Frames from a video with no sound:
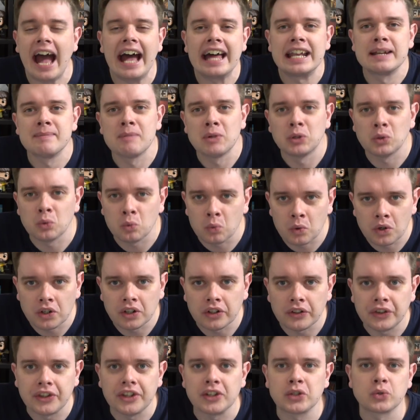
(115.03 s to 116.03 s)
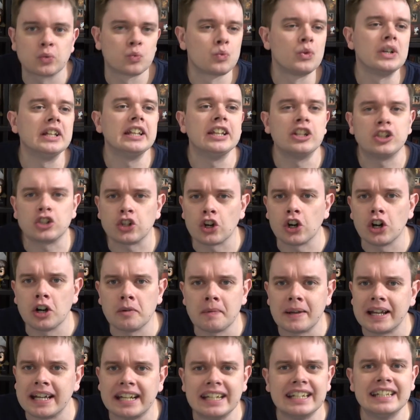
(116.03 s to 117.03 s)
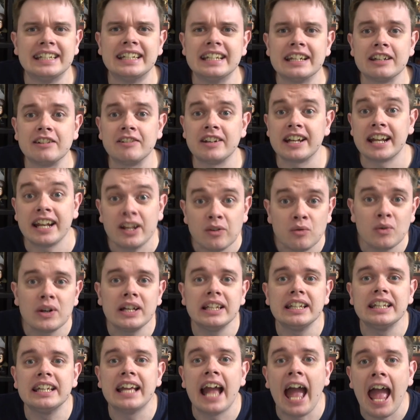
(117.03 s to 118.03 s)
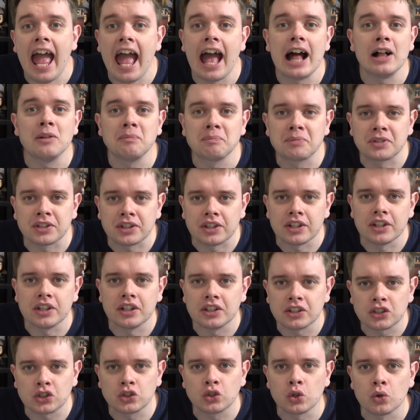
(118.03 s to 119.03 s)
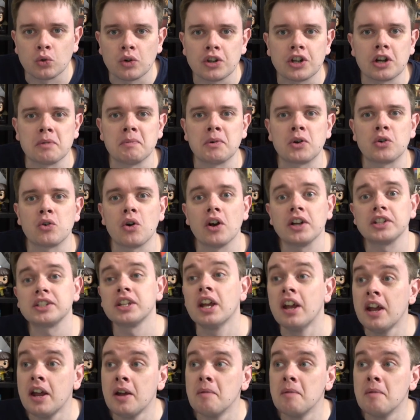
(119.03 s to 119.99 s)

animal world that's really charming and endearing, and it really helps the story come across.